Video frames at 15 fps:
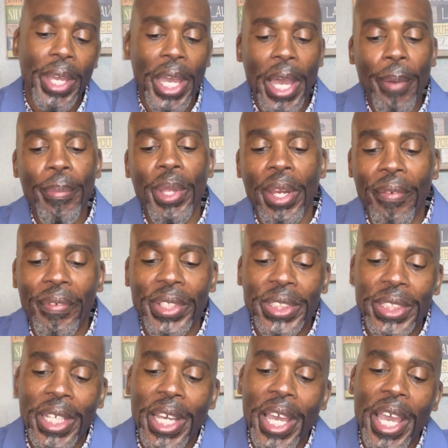How many of us
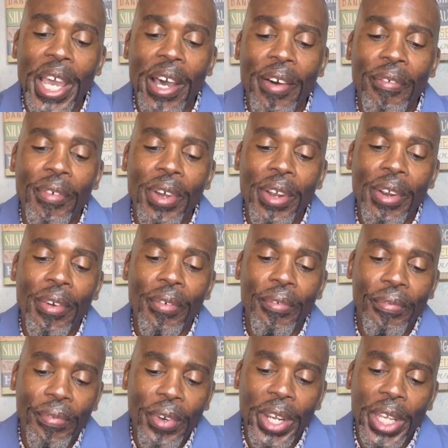have
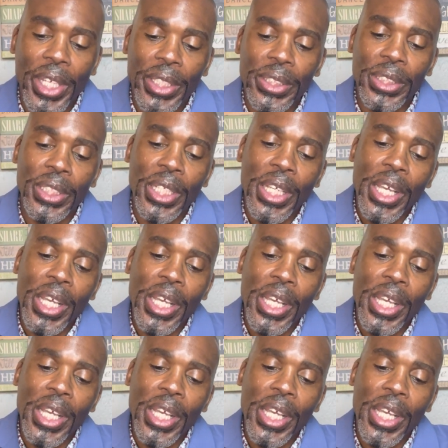friends?